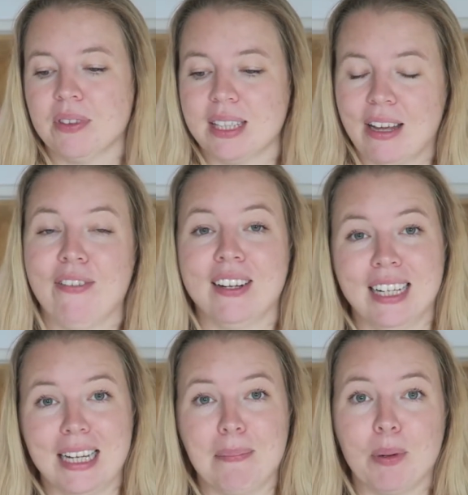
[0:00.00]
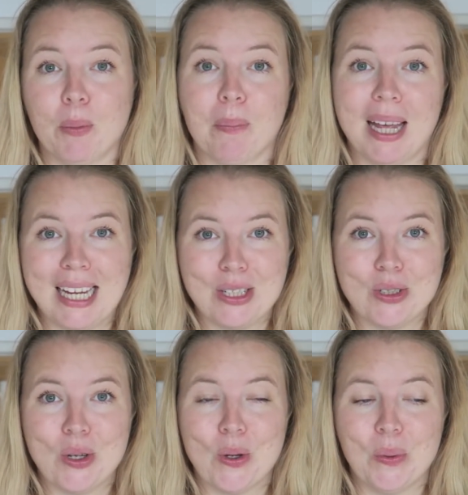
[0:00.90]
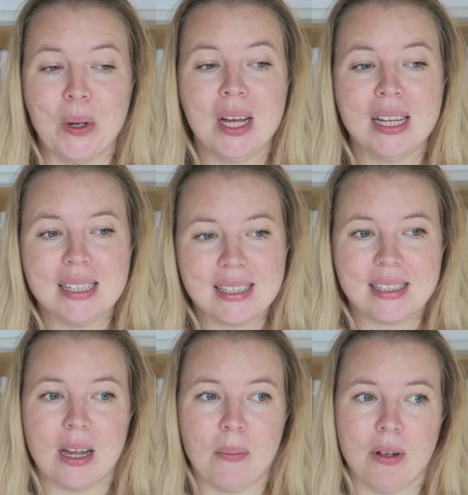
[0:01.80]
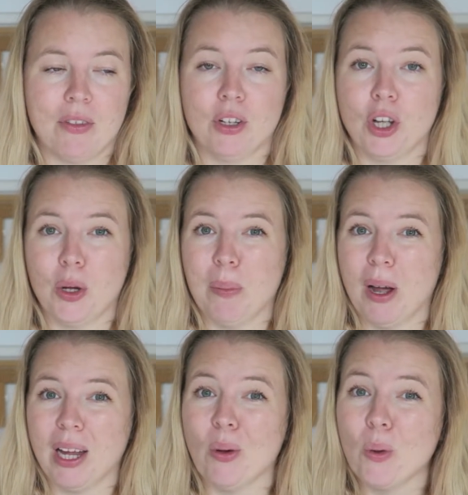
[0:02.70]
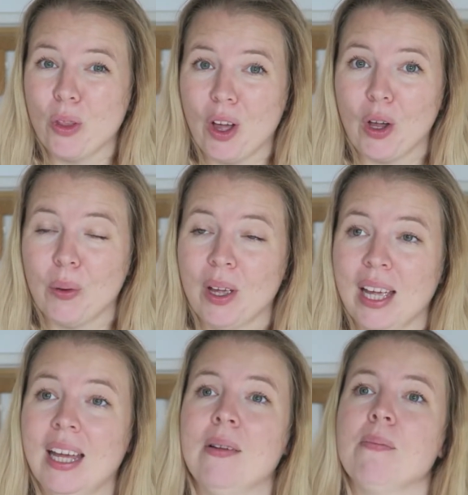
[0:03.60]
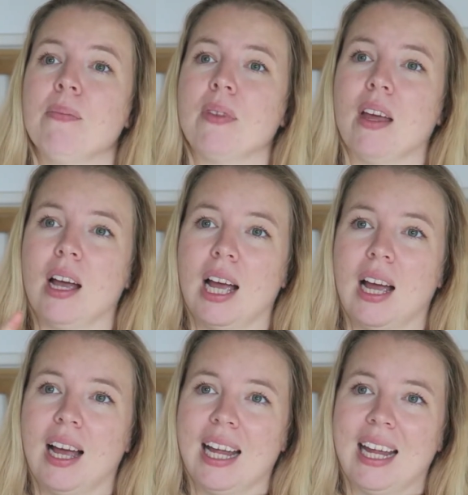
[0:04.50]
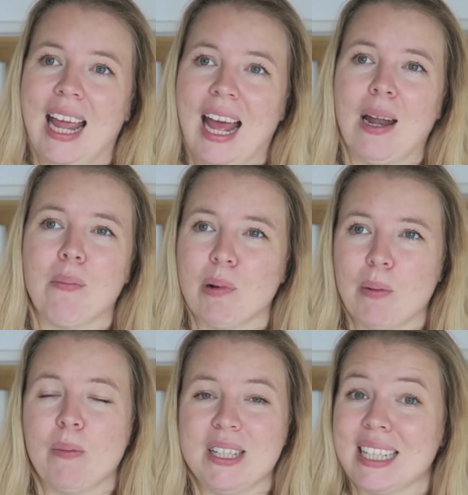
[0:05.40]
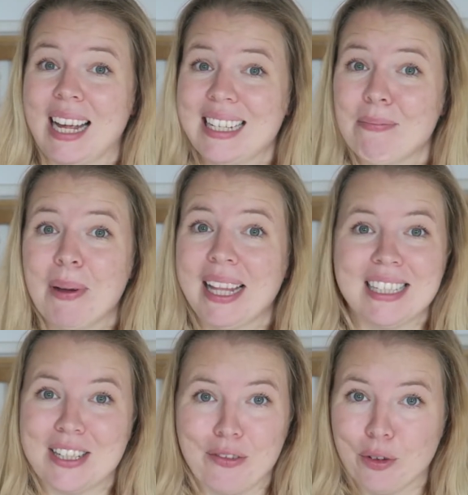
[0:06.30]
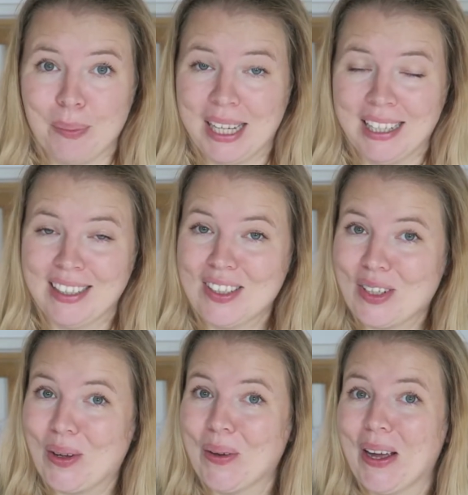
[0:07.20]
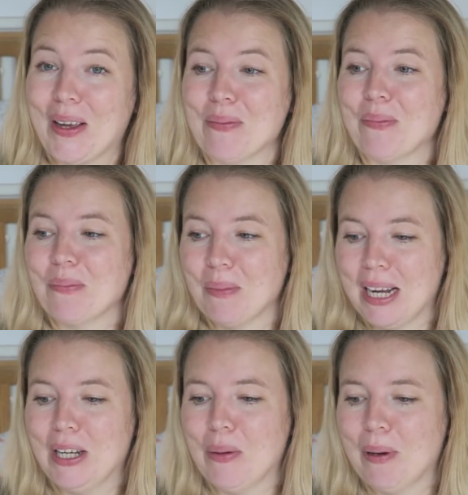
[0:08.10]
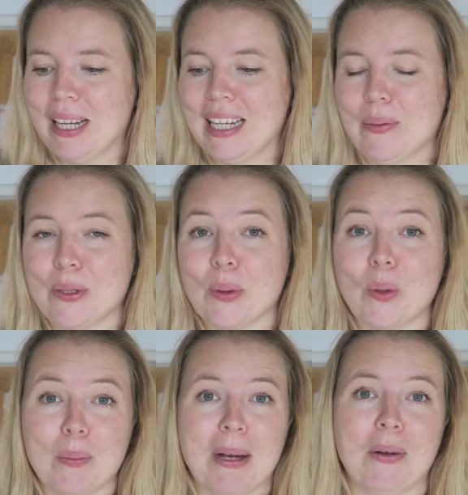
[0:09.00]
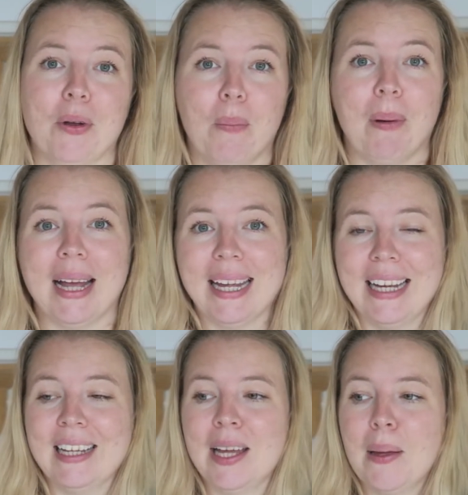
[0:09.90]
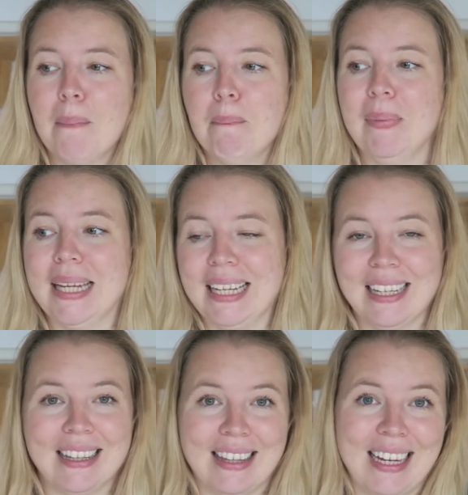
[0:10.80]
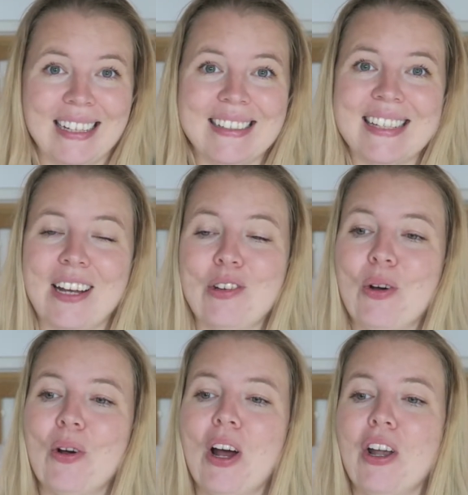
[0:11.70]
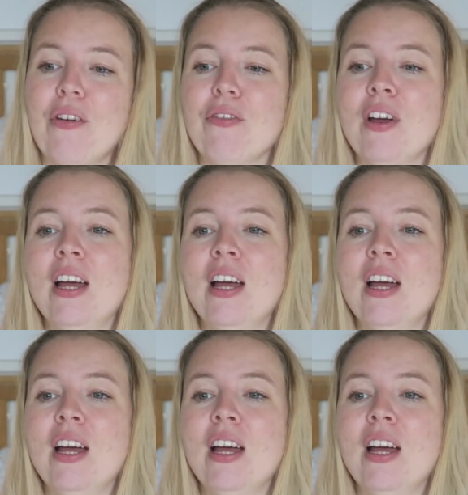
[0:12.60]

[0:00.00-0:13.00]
definitely put paid to some of the no buy, although I can probably say I didn't buy the stuff for me. So my no buy year was all about not buying me things and not kind of